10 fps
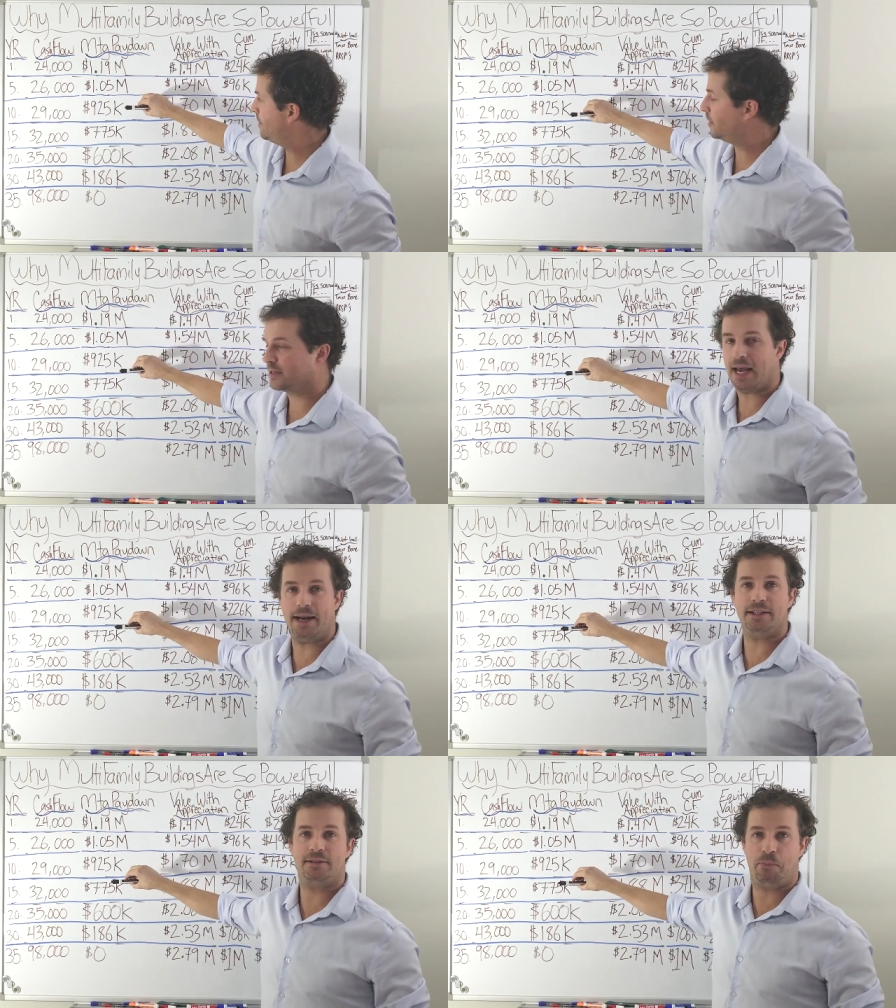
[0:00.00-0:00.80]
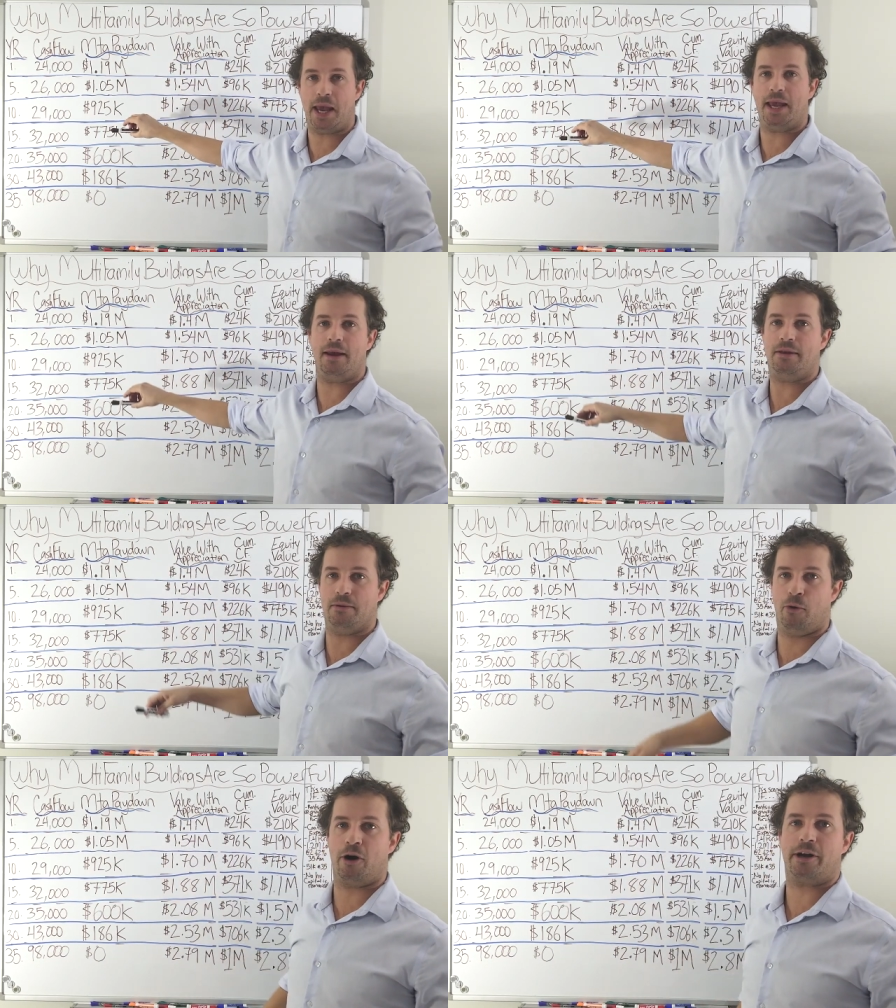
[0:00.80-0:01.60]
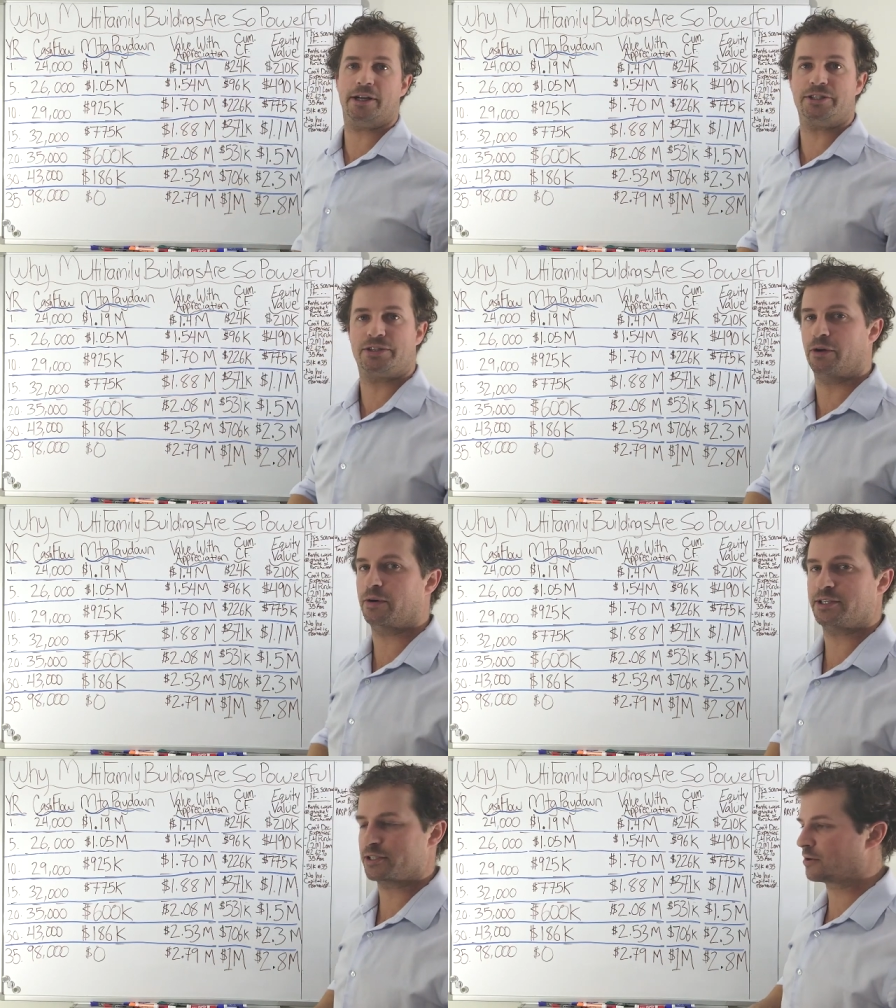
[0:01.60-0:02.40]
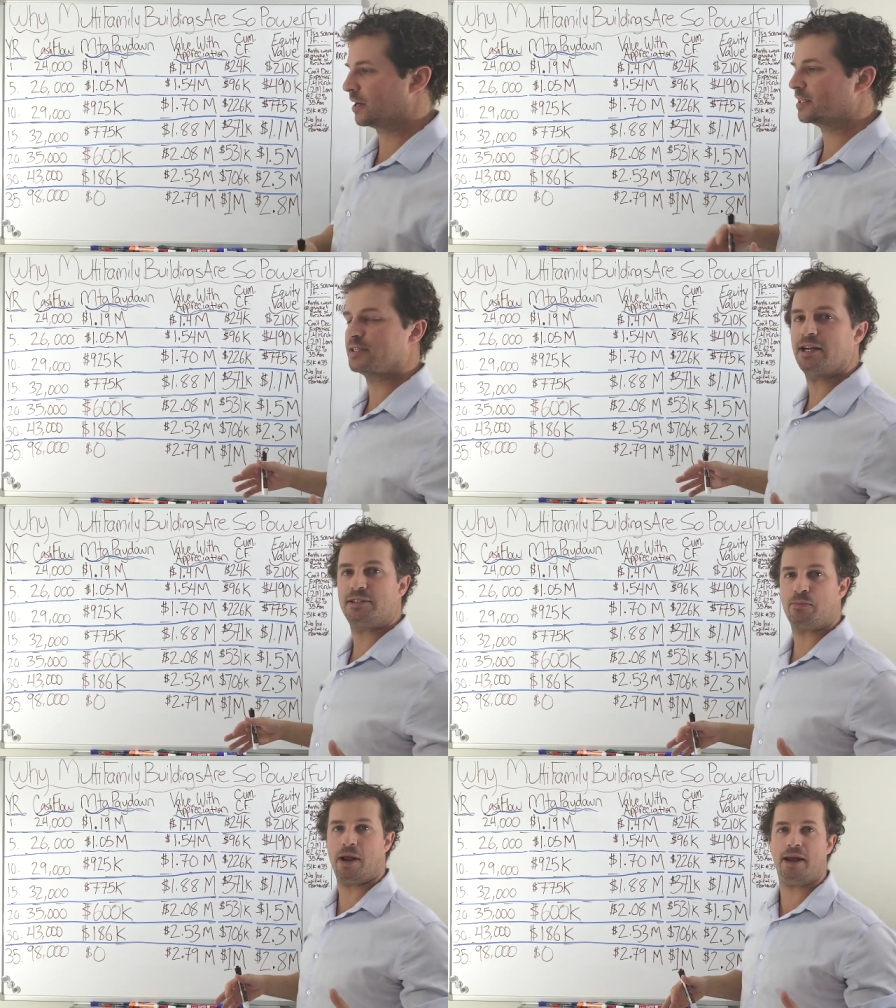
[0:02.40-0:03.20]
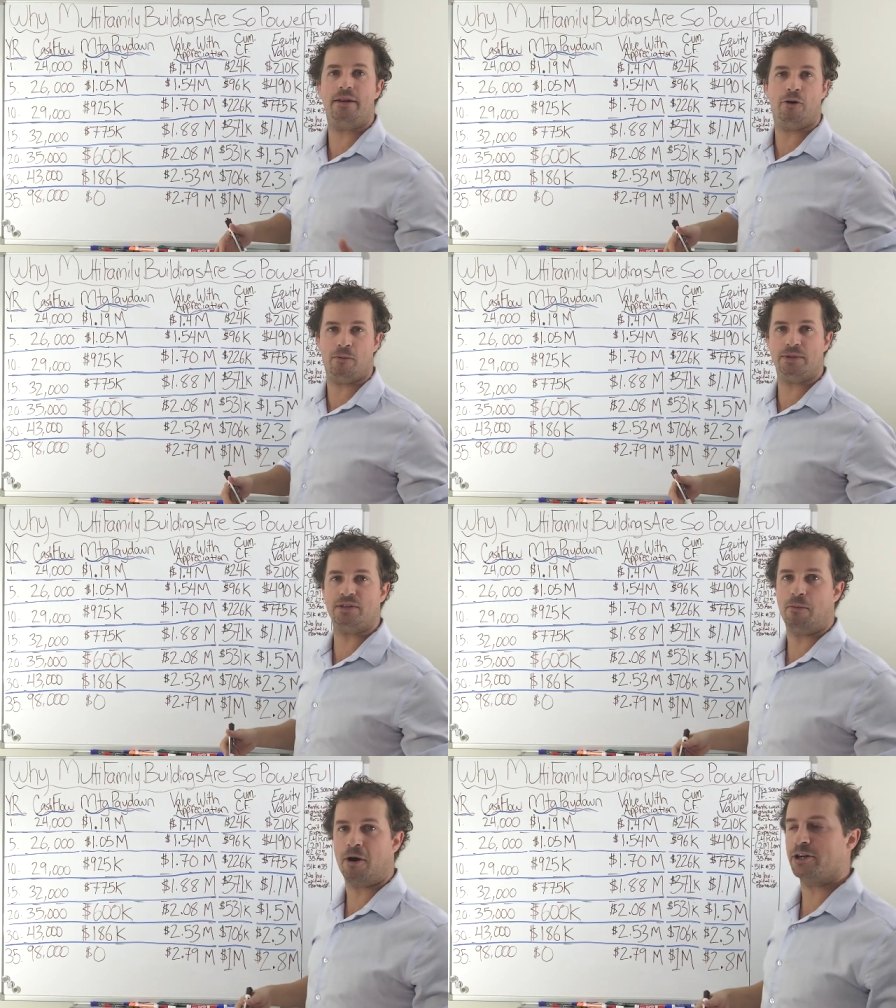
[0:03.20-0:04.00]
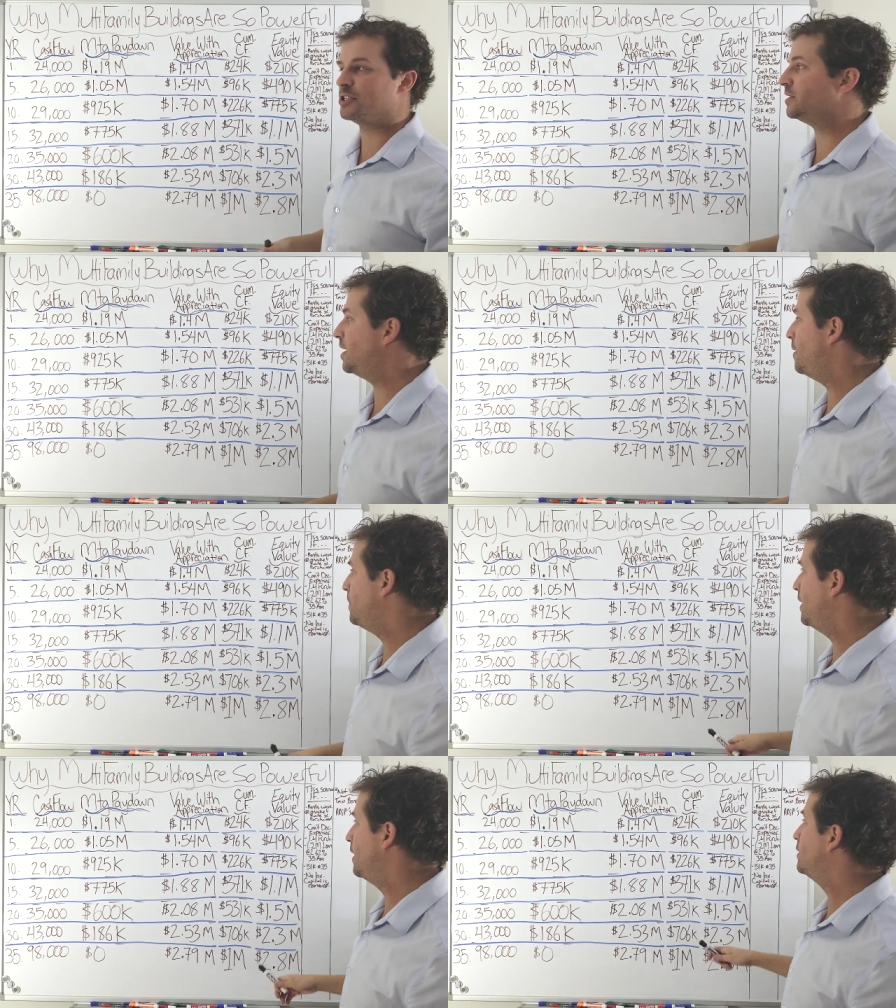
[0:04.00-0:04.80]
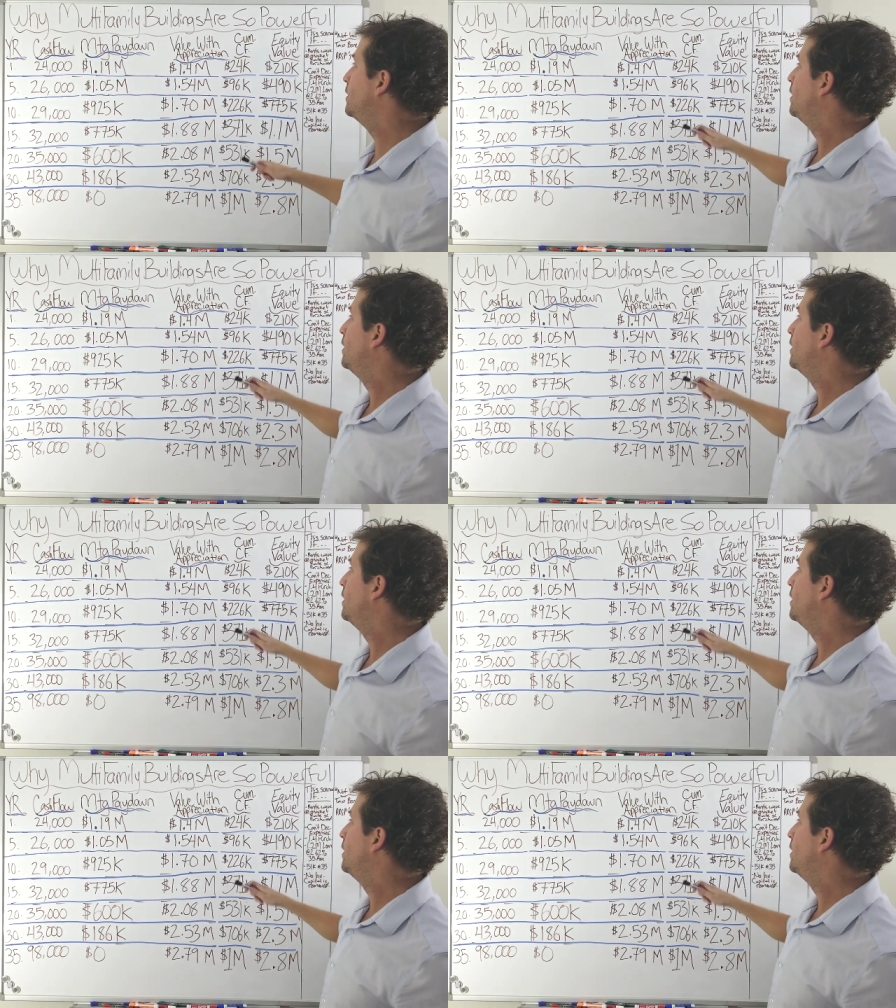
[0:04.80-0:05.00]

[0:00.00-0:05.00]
your tenants pay the mortgage, so it just creates that spread, opens the margins up, and